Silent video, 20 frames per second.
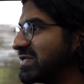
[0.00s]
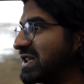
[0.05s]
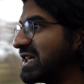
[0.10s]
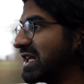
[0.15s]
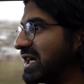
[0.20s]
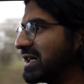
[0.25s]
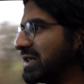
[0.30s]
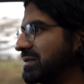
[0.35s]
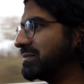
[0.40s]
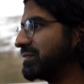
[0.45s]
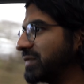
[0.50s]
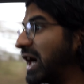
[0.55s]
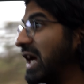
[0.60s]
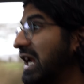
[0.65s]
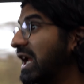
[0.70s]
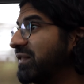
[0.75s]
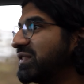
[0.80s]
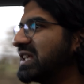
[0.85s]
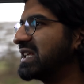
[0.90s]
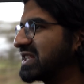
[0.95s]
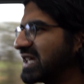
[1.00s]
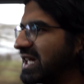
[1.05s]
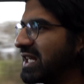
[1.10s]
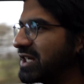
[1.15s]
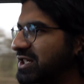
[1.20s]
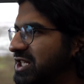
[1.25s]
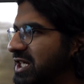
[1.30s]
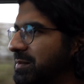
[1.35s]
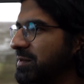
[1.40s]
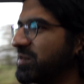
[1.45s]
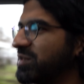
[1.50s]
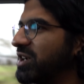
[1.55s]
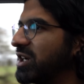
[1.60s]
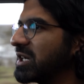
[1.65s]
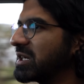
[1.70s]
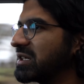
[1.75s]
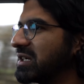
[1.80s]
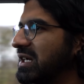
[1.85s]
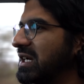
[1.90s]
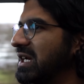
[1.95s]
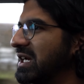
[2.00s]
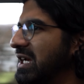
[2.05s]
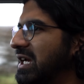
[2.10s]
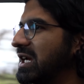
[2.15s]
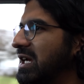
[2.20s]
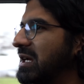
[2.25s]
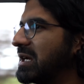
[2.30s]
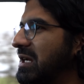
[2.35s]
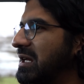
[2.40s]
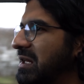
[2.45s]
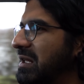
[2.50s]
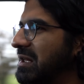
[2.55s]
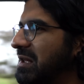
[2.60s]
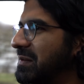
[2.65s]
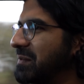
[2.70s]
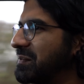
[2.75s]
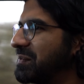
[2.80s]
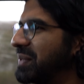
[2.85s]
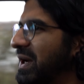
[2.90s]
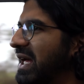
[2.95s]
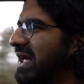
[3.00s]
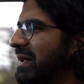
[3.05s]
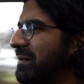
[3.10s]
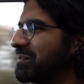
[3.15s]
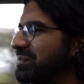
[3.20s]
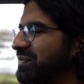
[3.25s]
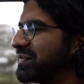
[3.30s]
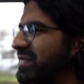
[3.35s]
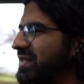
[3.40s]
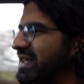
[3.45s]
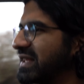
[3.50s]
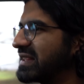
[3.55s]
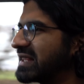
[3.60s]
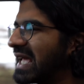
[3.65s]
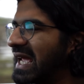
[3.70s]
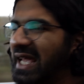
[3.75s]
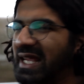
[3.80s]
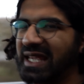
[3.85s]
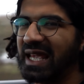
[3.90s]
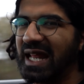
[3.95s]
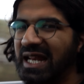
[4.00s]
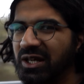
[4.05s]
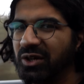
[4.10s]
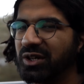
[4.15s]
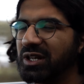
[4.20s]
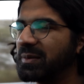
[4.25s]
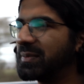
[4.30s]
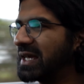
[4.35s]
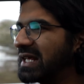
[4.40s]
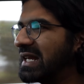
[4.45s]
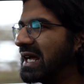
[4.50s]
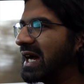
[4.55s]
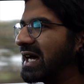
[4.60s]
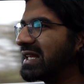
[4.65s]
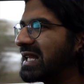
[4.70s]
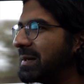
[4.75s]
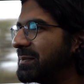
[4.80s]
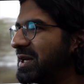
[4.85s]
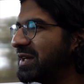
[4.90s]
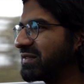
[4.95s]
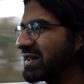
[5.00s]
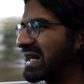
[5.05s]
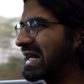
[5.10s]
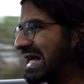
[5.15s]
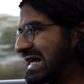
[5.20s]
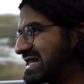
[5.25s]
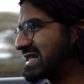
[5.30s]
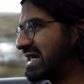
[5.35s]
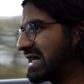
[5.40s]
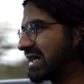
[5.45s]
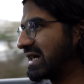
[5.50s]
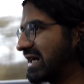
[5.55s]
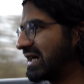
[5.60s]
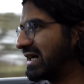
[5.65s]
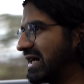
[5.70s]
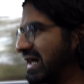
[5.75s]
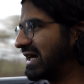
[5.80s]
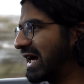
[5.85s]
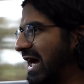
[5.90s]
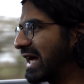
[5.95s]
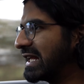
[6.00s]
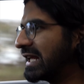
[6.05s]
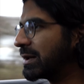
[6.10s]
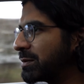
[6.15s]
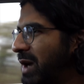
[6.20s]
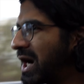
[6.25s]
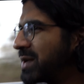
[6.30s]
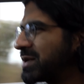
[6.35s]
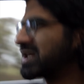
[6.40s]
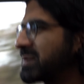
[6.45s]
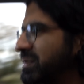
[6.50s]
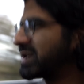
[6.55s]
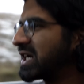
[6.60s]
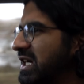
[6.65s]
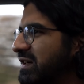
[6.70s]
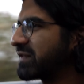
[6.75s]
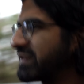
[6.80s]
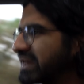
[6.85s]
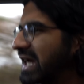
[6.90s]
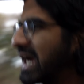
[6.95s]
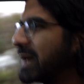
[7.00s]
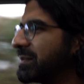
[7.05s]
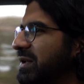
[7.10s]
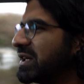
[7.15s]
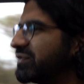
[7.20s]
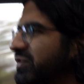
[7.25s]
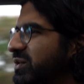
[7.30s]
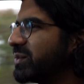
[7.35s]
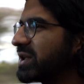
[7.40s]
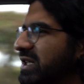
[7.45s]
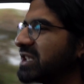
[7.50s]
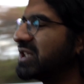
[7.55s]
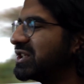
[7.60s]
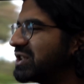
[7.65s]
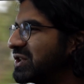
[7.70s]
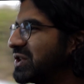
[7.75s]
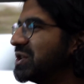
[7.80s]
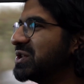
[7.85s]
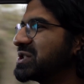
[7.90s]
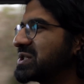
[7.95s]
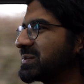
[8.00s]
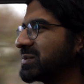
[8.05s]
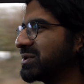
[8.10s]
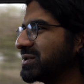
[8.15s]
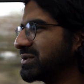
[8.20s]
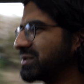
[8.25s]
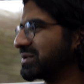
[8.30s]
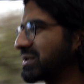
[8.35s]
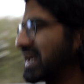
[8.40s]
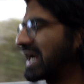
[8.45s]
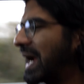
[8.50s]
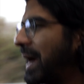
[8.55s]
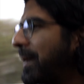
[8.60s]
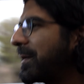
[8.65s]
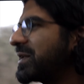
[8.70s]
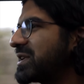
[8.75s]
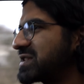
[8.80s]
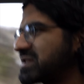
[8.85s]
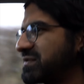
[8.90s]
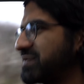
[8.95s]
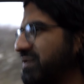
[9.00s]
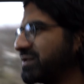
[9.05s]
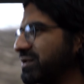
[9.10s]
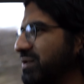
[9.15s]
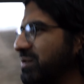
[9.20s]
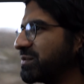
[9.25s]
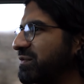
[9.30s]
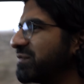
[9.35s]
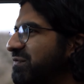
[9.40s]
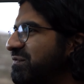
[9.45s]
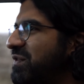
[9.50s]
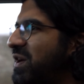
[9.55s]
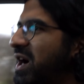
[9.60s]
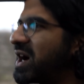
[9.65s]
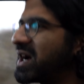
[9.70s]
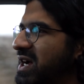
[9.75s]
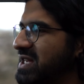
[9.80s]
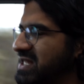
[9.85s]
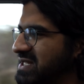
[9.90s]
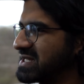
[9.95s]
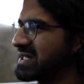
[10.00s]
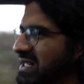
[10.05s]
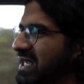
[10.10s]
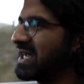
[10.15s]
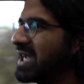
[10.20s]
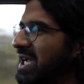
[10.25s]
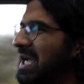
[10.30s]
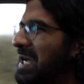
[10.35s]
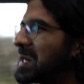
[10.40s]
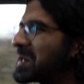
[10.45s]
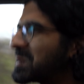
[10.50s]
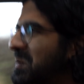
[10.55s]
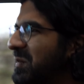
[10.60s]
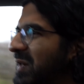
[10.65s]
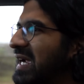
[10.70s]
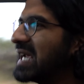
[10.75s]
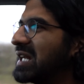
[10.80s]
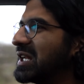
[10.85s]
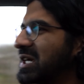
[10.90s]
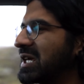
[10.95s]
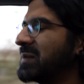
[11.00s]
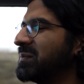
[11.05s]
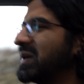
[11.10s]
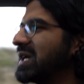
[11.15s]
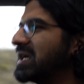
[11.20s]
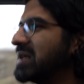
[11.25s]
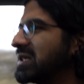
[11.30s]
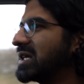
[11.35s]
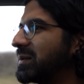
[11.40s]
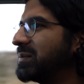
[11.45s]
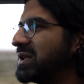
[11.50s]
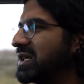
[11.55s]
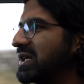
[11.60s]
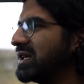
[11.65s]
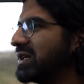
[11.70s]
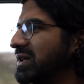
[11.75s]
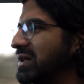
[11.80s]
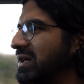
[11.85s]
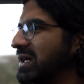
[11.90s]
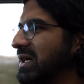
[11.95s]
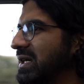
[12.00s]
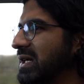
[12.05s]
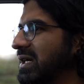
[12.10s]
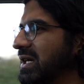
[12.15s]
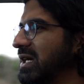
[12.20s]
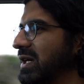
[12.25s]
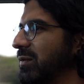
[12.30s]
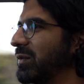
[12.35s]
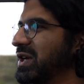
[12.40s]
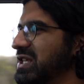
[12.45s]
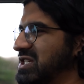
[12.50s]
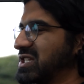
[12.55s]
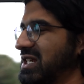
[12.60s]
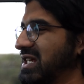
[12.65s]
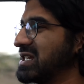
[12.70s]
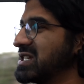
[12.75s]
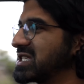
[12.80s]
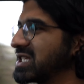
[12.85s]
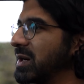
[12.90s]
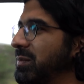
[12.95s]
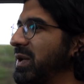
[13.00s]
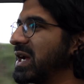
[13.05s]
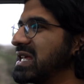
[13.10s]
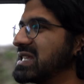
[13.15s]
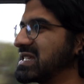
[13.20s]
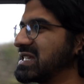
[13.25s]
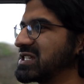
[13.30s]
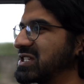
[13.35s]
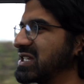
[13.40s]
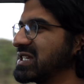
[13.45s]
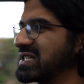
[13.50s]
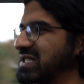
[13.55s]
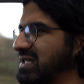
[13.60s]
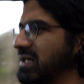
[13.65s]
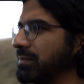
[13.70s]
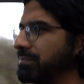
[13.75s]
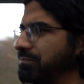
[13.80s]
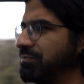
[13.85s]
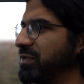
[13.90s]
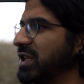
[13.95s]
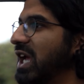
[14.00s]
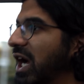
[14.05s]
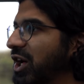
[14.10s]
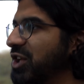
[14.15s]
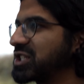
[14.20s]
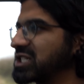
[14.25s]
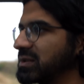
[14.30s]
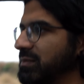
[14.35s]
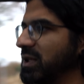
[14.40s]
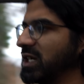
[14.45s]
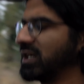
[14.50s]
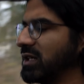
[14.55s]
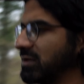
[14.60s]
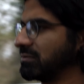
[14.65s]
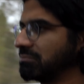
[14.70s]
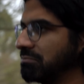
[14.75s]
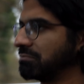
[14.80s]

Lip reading: You know, I love the E39, don't get me wrong, but they're getting on a bit now. They're a bit of a classic, and they're well worth buying for that. But if you want a usable, characterful, fast, great-looking BMW, which in some ways is just the ultimate